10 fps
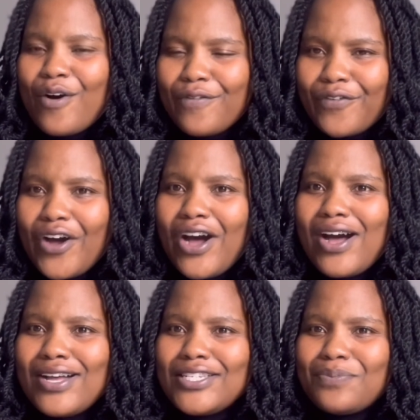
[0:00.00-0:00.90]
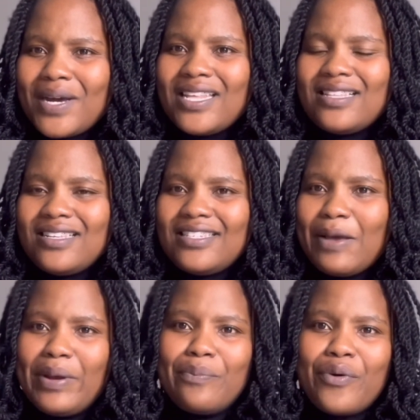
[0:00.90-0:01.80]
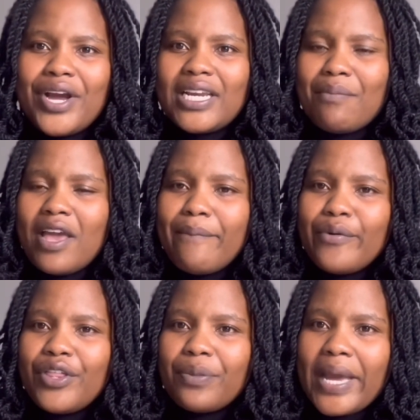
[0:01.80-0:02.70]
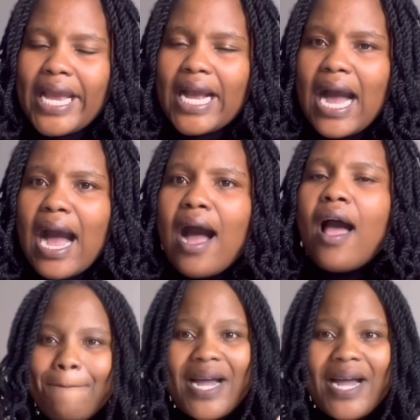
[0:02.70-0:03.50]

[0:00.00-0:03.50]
Of course, but at this time and point, I'm happy with my car.